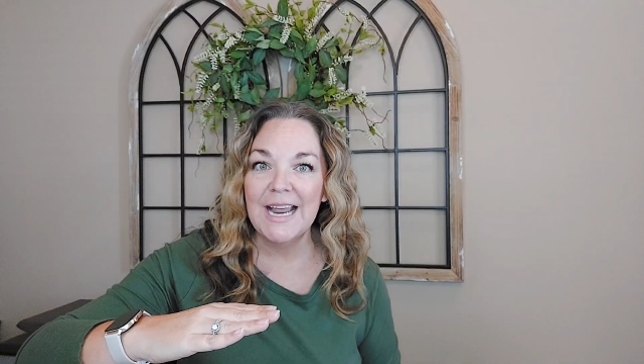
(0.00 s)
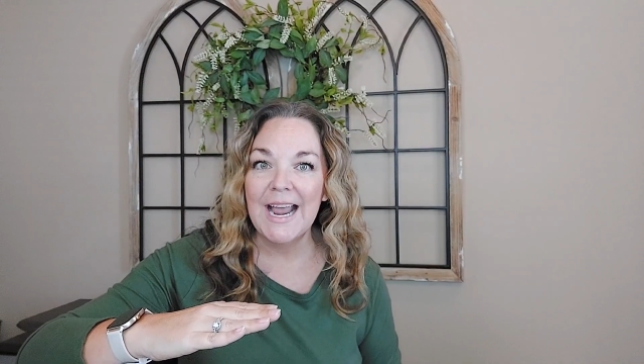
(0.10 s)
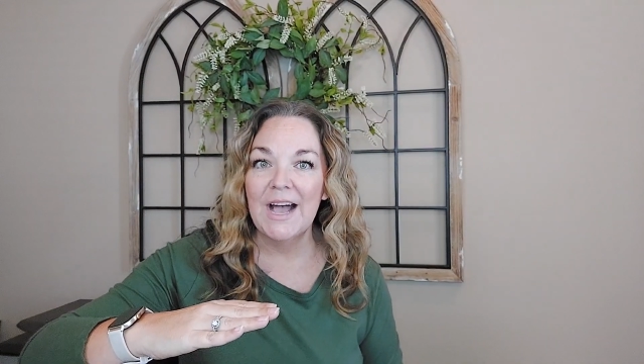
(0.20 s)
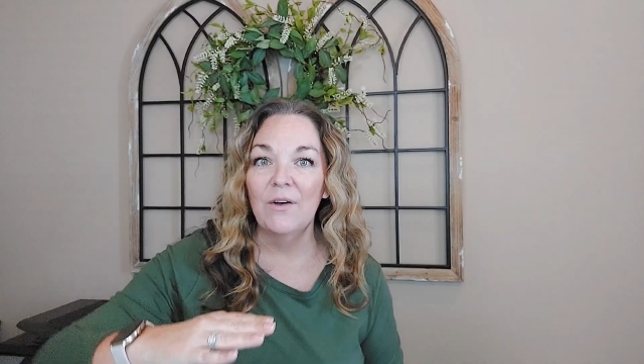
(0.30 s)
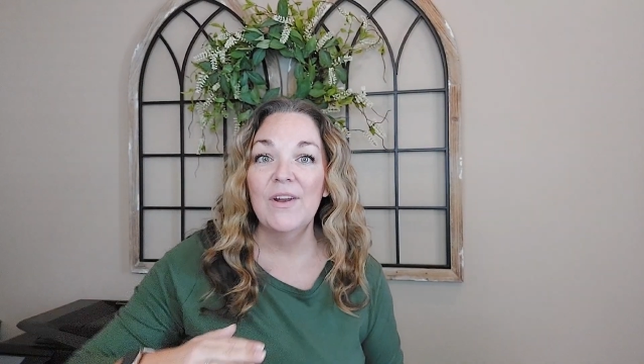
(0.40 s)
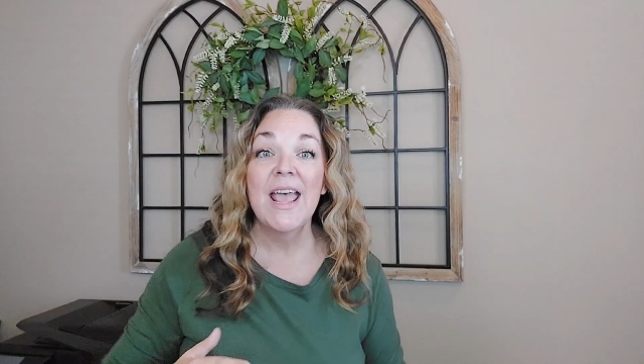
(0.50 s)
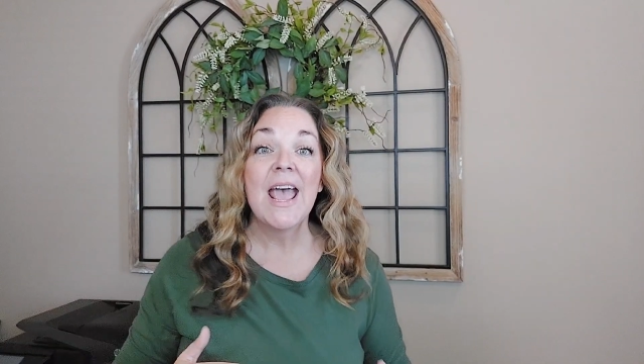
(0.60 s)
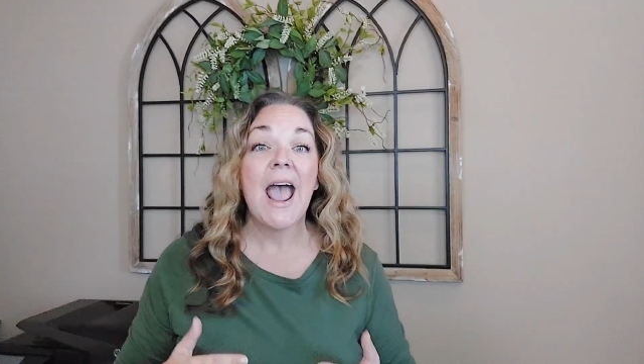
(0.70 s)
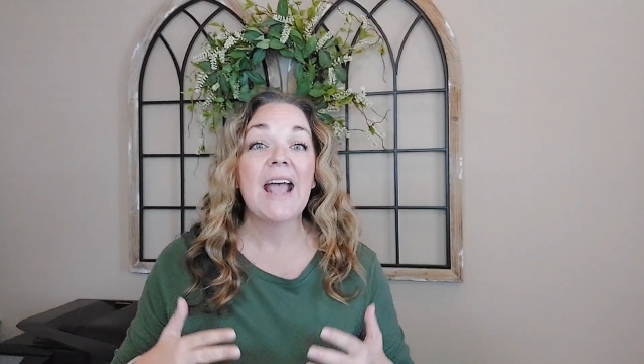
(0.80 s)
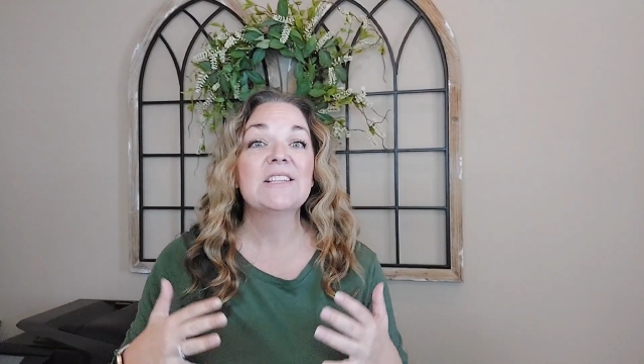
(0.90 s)
down
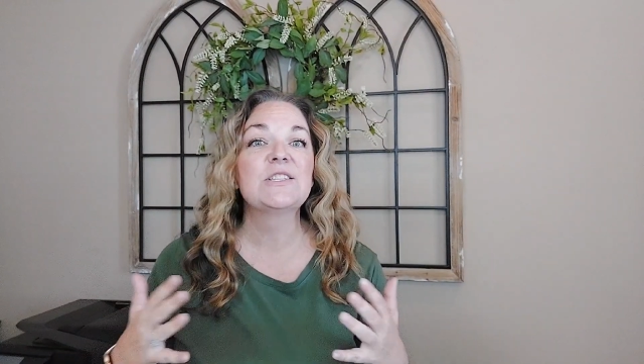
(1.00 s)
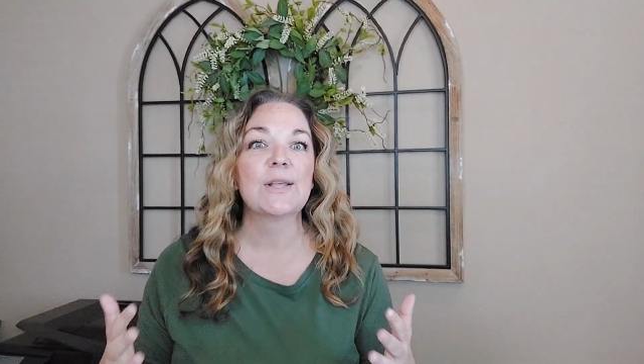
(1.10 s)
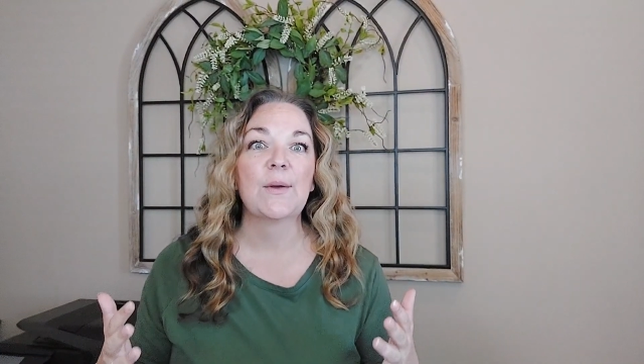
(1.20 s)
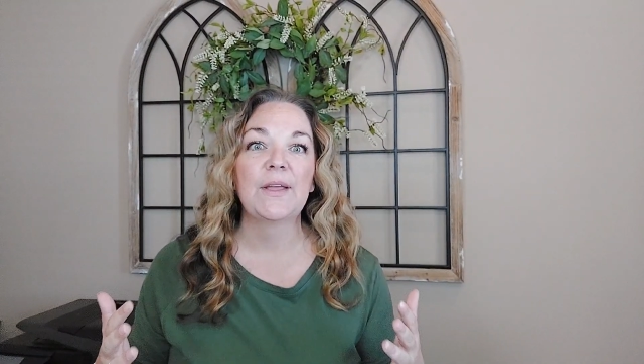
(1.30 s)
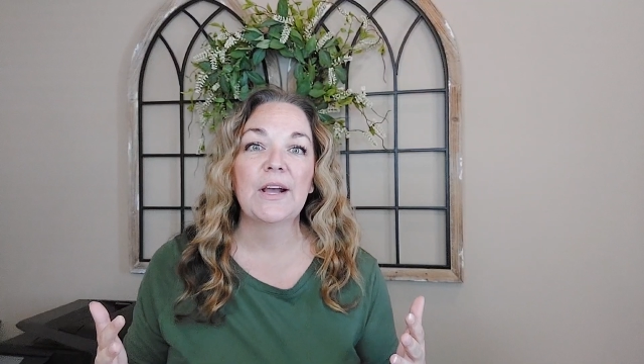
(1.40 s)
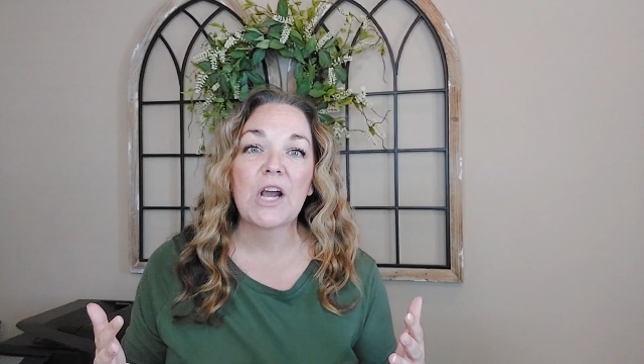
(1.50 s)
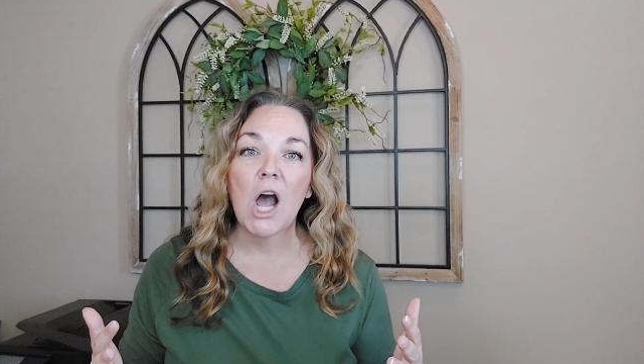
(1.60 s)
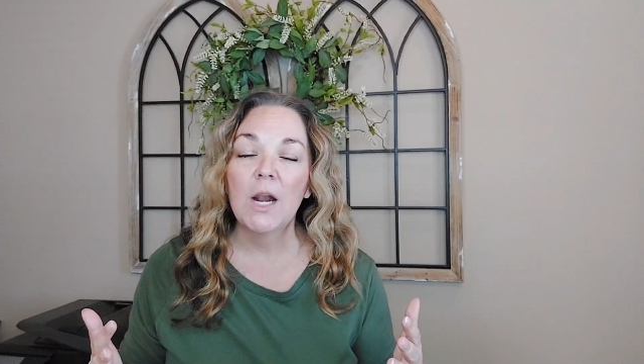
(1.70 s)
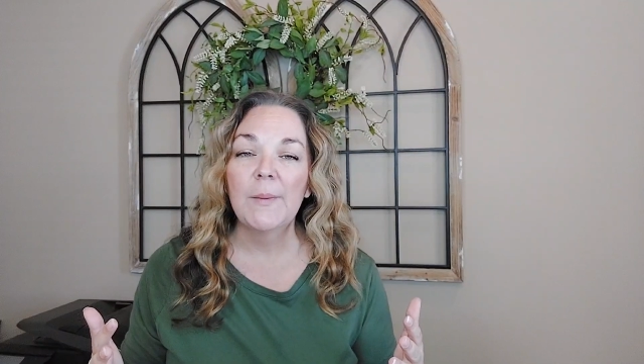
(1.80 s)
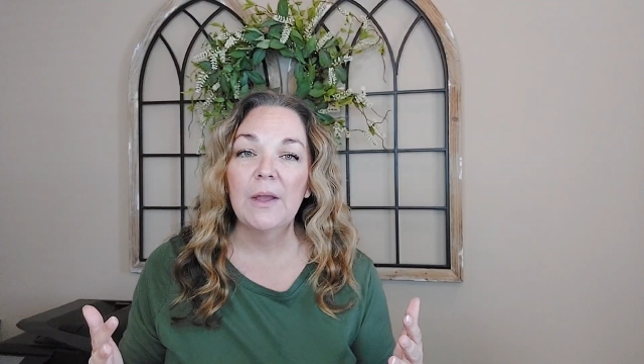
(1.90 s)
and slow the
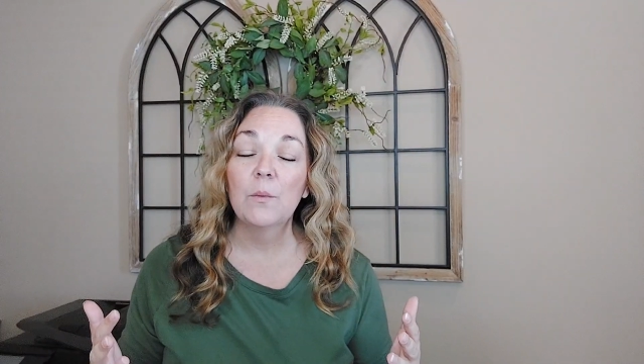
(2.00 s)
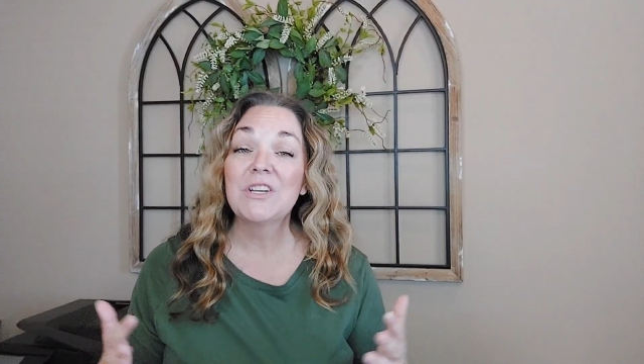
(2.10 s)
economy,